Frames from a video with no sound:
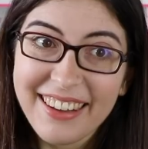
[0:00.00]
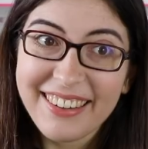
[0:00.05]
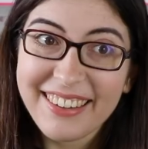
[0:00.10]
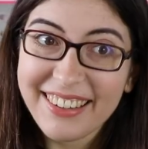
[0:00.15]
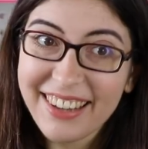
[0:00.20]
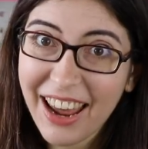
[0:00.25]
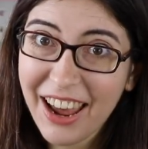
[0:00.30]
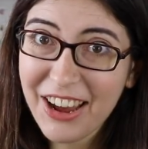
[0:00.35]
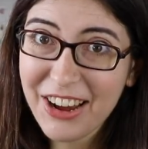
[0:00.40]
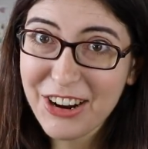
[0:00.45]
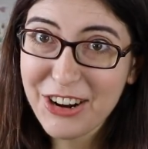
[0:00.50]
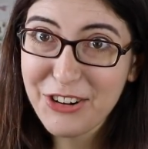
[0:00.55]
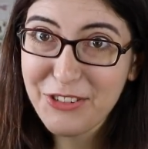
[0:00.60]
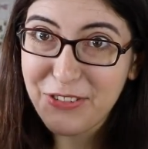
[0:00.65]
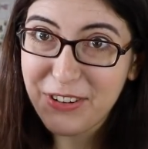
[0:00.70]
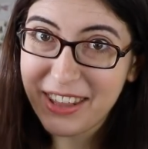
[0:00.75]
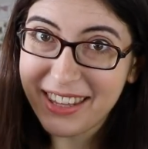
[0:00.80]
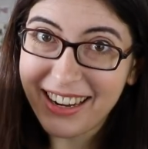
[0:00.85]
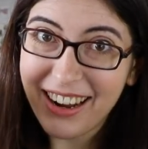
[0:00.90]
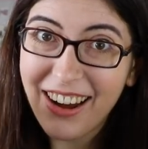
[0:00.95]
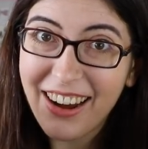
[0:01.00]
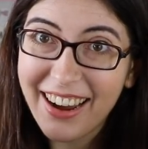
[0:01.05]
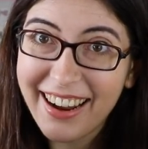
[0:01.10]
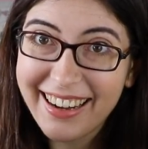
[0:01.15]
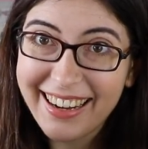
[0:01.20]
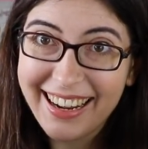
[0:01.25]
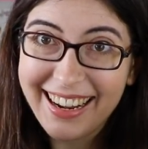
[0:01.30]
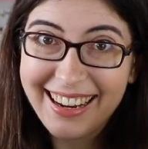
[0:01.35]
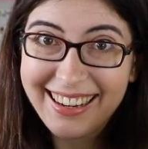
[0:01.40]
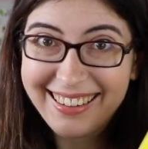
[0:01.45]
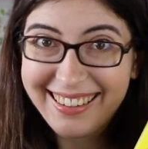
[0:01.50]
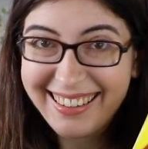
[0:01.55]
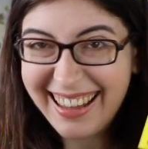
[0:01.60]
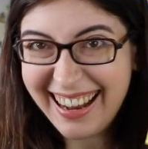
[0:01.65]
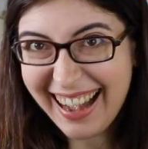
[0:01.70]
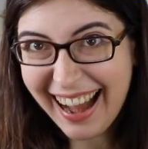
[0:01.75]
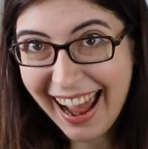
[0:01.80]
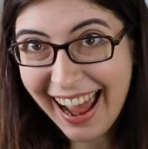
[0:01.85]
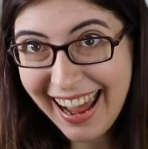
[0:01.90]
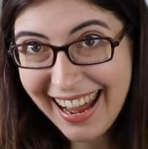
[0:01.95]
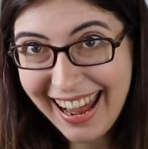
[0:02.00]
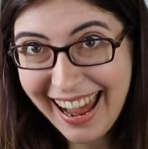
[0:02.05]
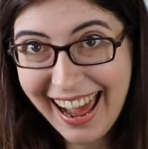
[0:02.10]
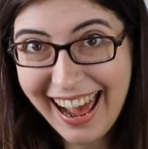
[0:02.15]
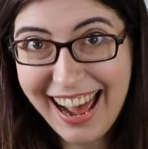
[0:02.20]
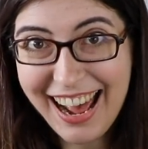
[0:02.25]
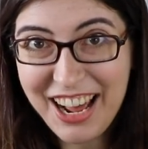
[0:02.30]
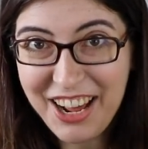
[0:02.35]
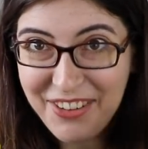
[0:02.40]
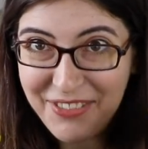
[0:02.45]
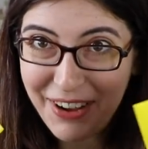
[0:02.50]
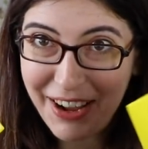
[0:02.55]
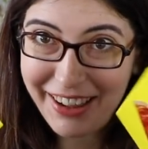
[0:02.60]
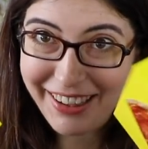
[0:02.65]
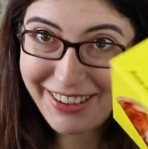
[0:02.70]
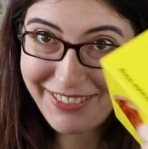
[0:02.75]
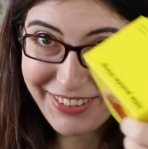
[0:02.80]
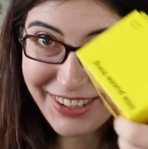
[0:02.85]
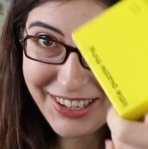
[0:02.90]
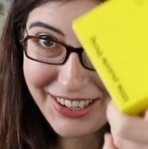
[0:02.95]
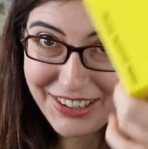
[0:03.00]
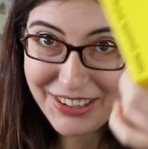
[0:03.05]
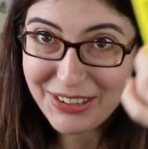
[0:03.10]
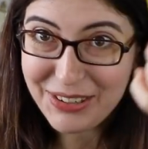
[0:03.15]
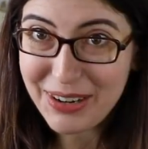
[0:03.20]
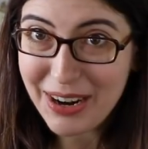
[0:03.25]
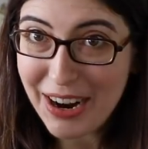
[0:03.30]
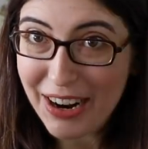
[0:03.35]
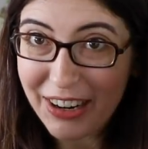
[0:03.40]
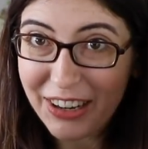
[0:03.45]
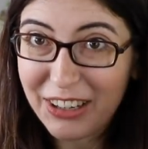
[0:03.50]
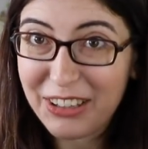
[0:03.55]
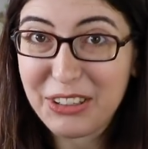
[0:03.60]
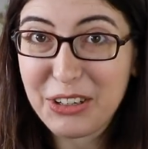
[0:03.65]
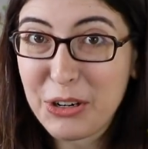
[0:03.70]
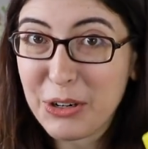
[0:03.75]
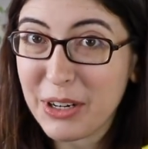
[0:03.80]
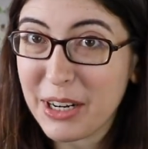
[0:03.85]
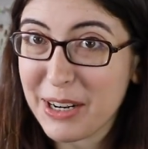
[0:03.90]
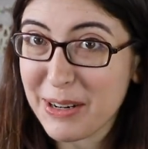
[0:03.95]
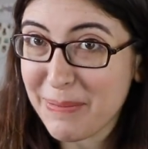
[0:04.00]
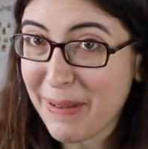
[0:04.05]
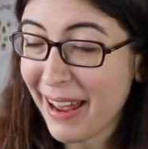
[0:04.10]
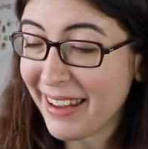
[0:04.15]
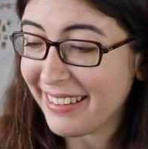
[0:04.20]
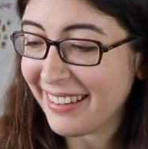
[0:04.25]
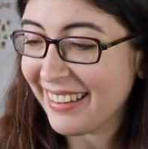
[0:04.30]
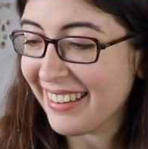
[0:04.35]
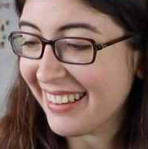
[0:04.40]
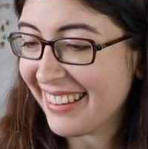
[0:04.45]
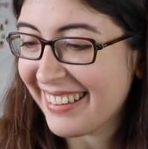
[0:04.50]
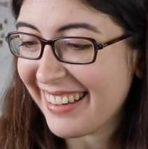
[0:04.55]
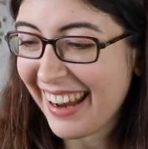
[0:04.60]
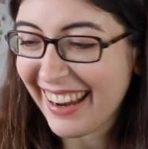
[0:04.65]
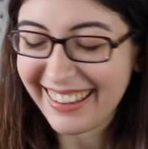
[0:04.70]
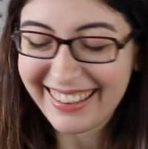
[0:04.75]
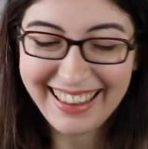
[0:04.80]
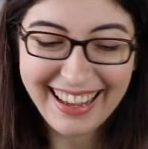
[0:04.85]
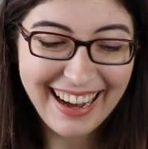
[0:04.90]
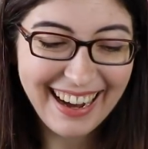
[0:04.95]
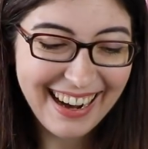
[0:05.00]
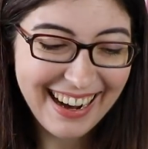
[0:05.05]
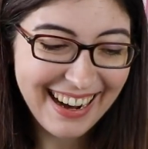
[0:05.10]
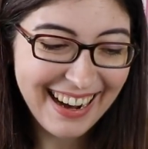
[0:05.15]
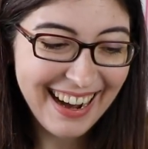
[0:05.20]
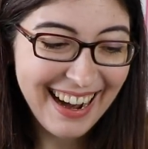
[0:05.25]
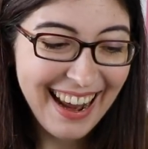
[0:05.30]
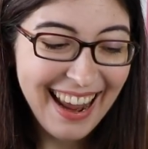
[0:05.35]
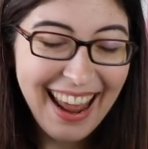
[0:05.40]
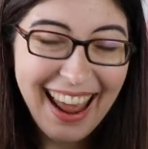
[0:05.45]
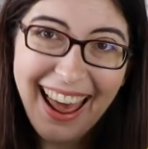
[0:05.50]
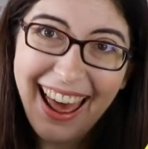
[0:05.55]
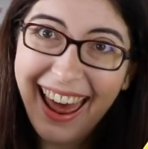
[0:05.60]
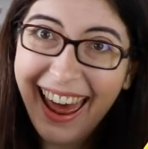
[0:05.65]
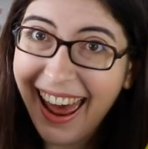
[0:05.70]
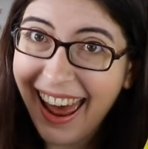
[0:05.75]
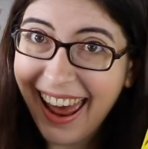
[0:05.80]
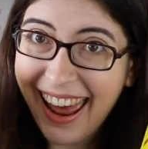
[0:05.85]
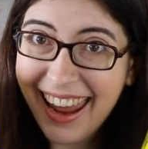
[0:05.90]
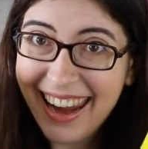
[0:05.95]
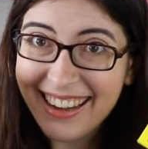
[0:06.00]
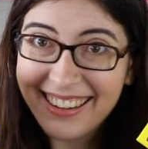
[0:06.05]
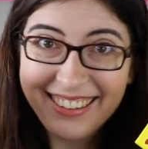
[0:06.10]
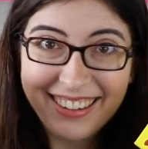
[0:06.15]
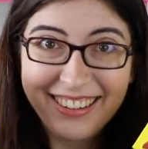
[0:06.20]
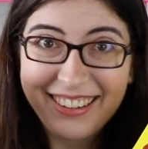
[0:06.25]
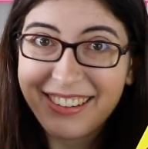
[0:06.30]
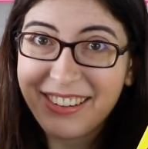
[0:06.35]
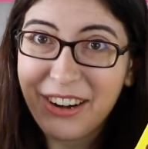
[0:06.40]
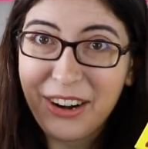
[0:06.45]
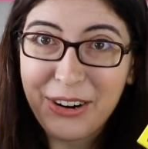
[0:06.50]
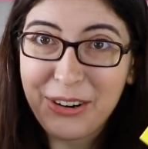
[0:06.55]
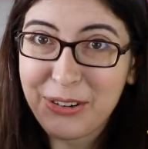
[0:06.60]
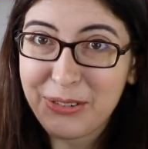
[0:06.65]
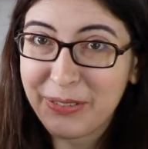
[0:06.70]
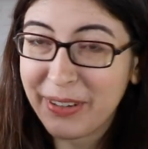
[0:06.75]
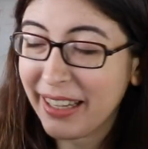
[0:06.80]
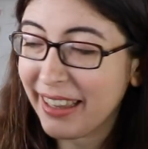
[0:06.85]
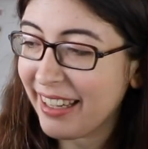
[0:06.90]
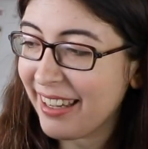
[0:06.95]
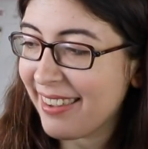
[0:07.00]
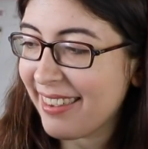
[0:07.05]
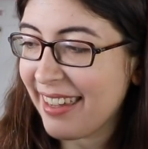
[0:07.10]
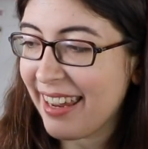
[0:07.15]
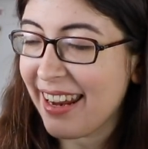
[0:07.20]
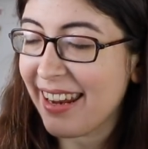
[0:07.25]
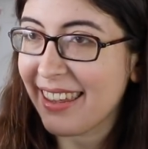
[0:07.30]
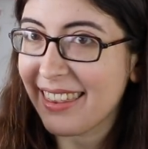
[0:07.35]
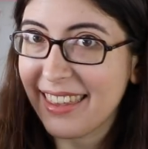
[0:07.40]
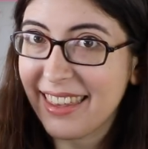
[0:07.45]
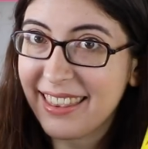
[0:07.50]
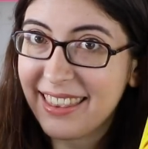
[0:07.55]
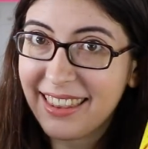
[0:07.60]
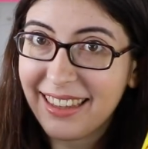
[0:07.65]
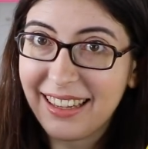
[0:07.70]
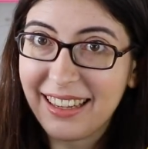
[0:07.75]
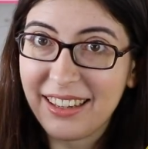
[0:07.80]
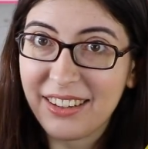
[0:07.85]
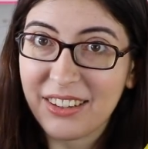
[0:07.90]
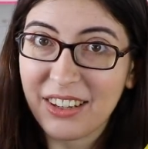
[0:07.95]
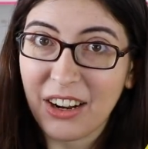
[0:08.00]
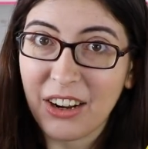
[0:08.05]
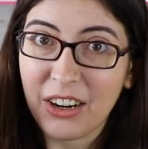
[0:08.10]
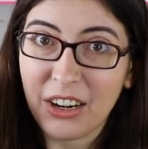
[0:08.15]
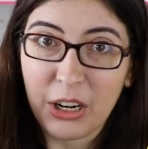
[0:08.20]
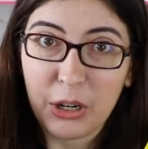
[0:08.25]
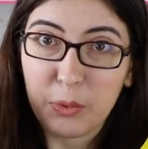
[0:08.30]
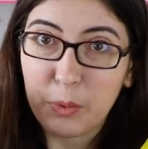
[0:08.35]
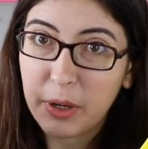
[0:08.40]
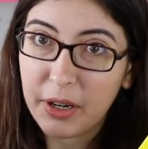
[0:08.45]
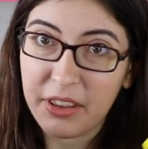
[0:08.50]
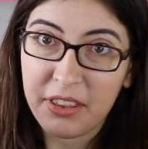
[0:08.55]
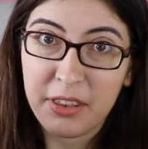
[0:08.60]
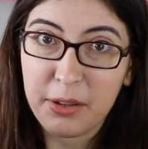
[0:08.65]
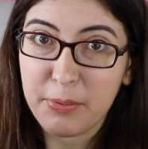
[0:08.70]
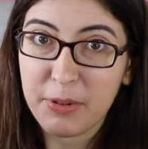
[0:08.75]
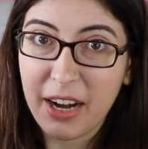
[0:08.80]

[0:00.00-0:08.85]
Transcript: So for the audience that I have, all of you hardcore puzzlers out there, I just don't really think that these are worth the